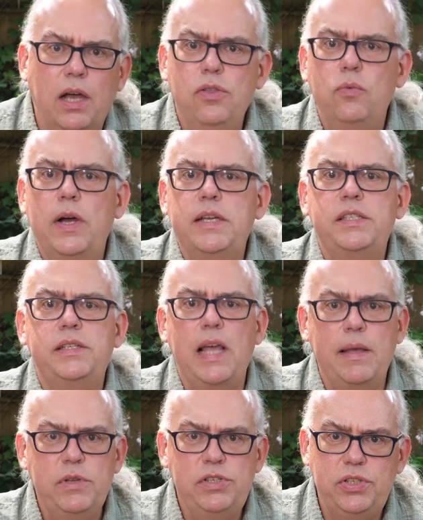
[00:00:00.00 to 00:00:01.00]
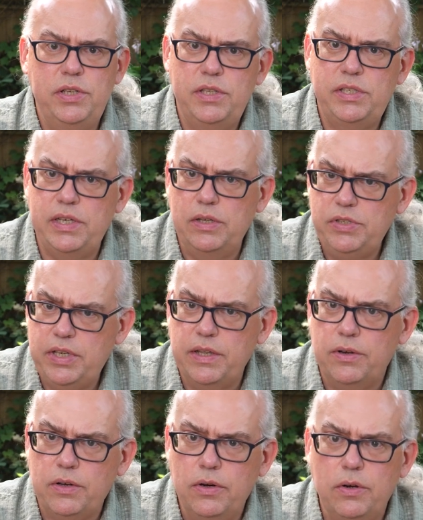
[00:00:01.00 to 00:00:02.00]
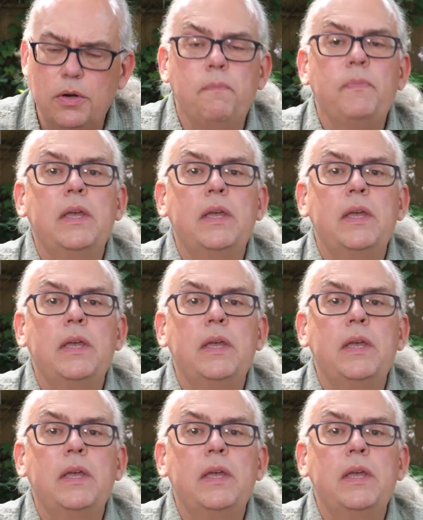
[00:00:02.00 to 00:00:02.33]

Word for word: otherwise damage to the cells can occur.